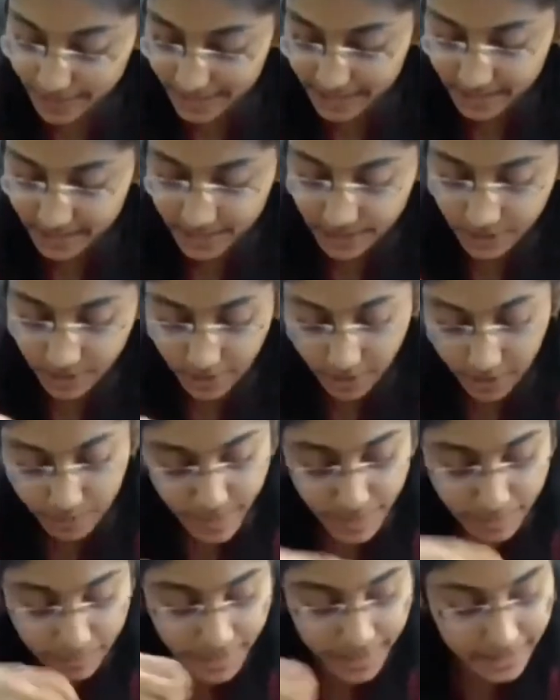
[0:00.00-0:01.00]
place it
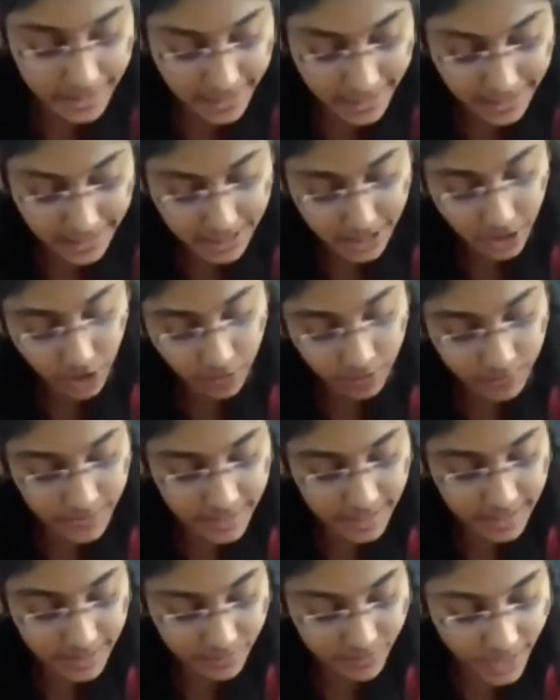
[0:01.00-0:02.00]
immediately
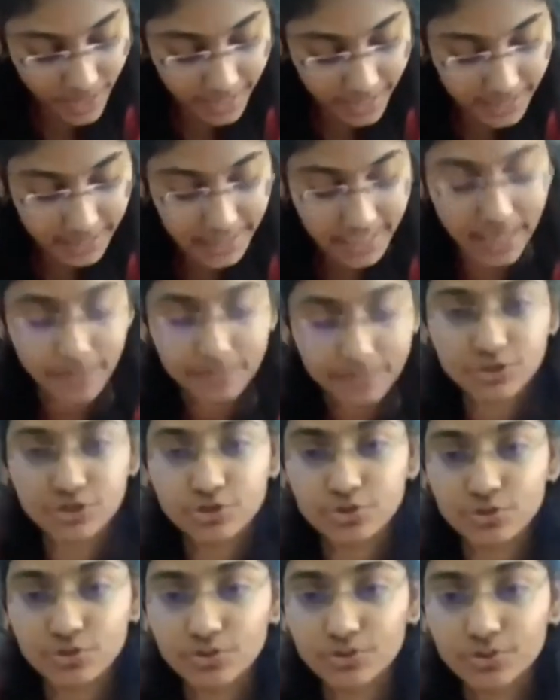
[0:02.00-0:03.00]
after 1, it comes
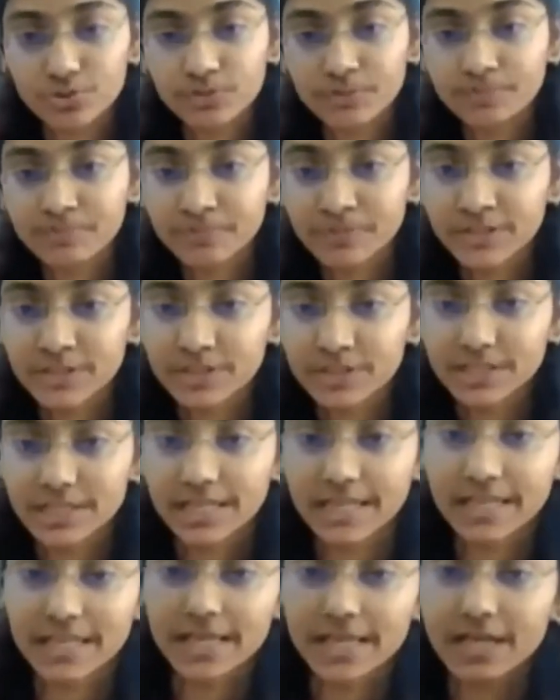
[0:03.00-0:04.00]
2,
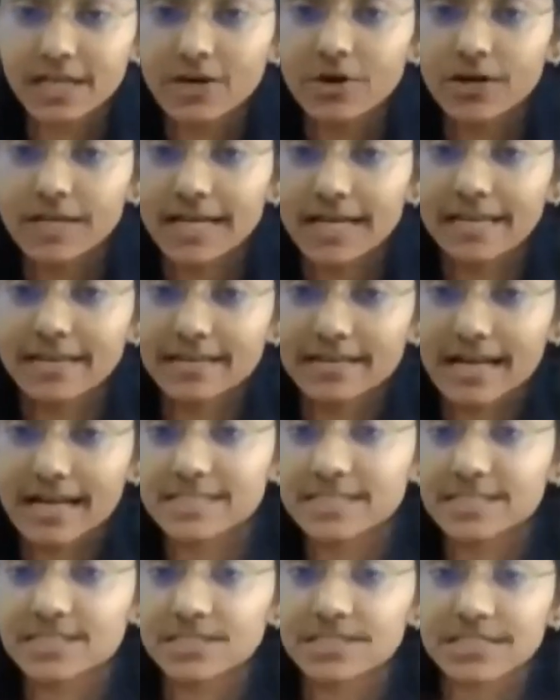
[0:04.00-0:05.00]
3. Okay.
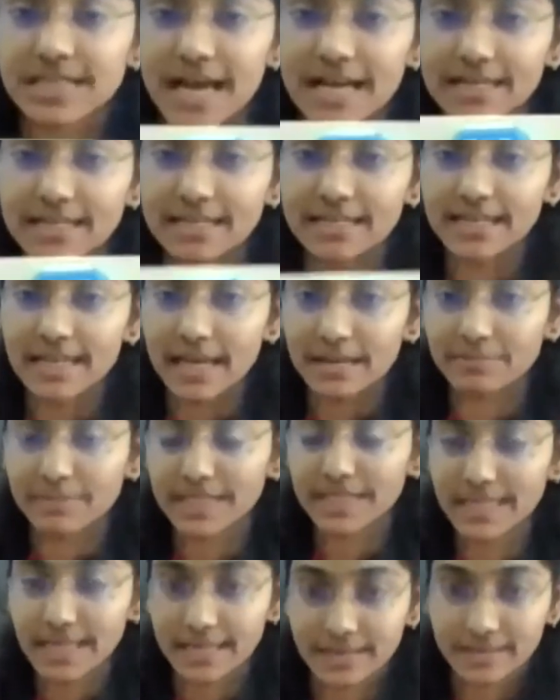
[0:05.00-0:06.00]
And stacking can be
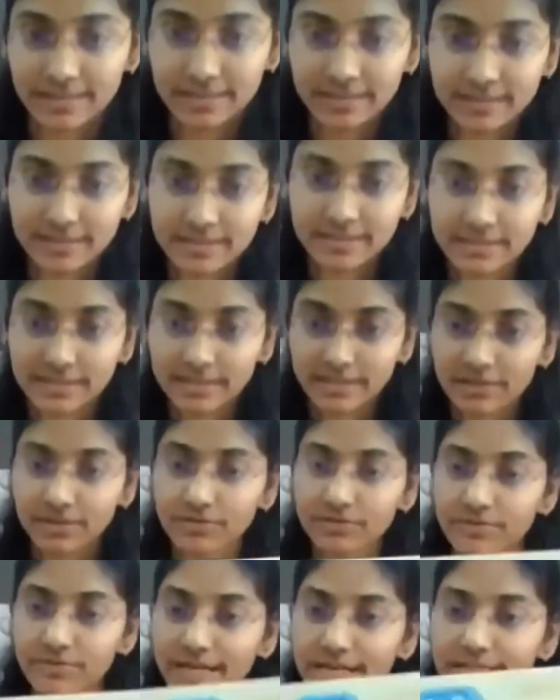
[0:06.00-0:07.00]
done
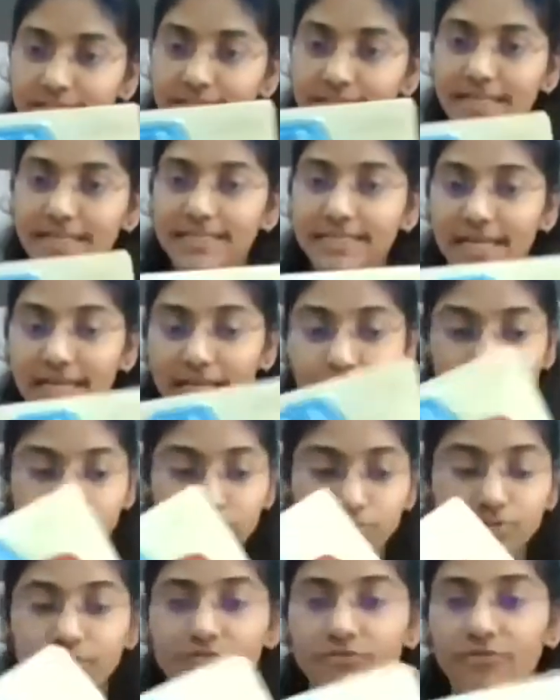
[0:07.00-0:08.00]
where the kid can
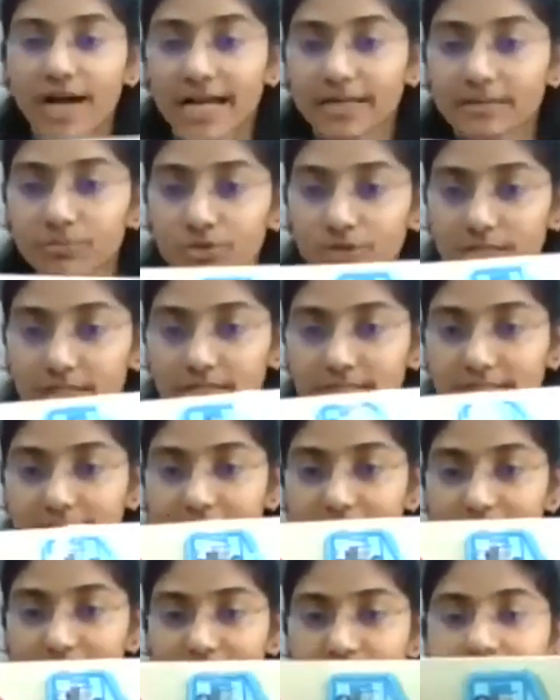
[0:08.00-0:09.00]
improve the fine motor
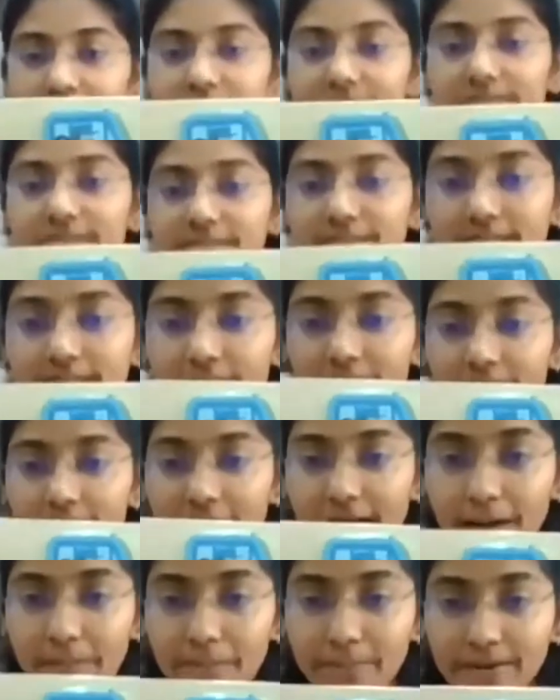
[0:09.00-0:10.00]
skills. This is a
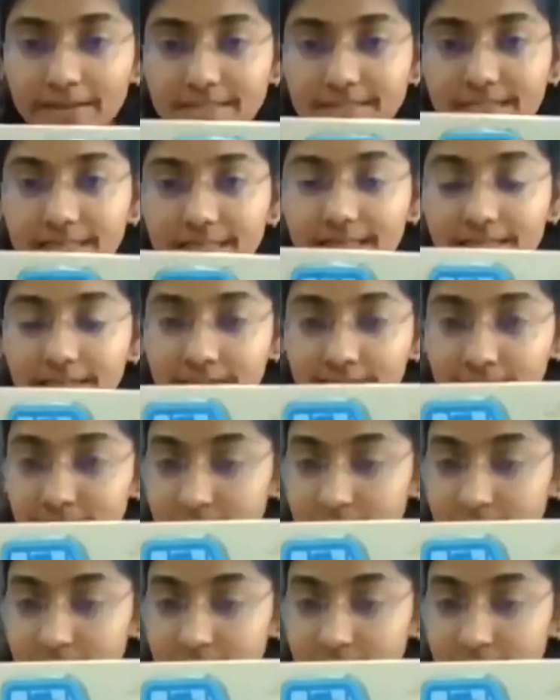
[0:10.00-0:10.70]
car puzzle.